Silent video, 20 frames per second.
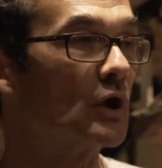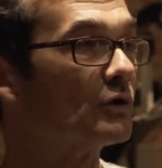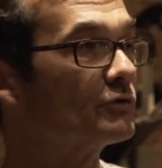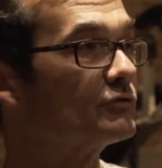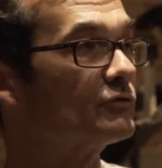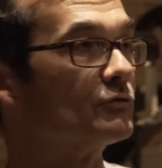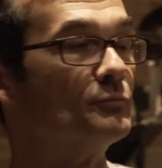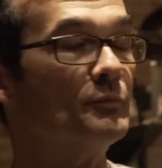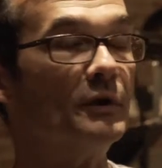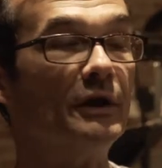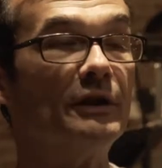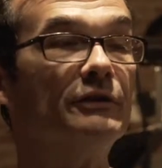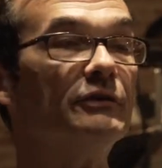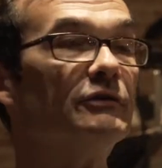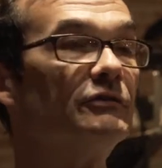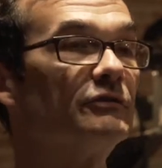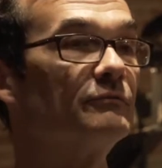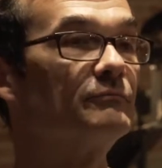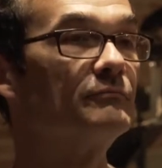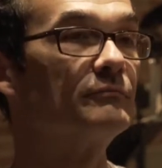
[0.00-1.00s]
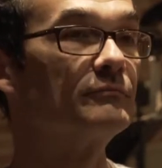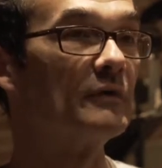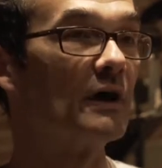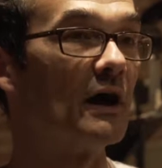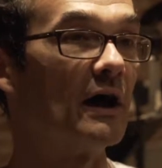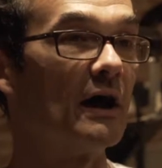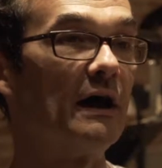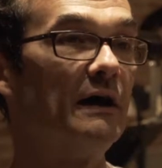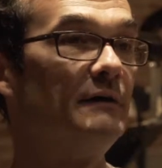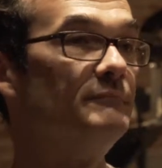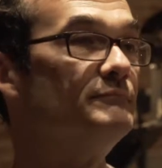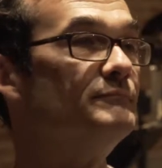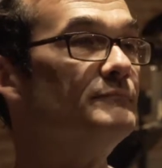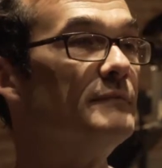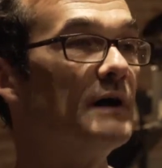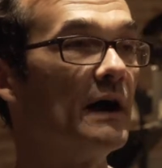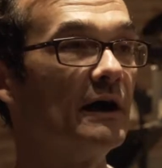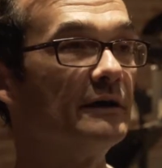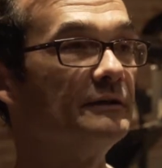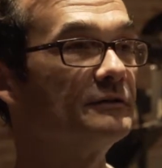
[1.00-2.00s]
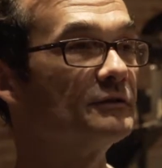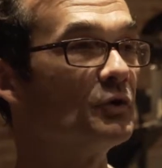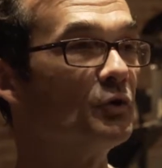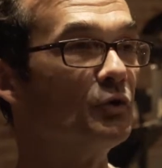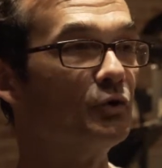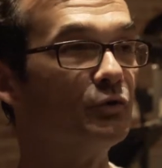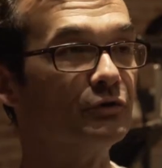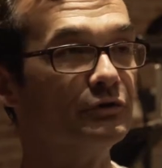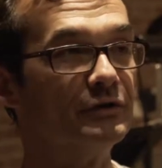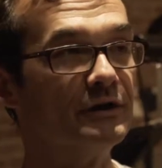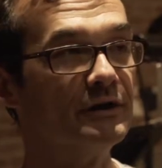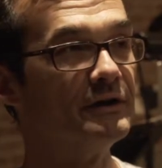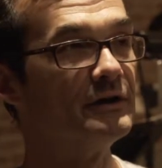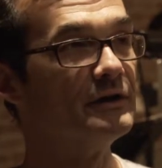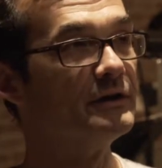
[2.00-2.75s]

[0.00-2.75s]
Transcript: Oh, tremendous. I told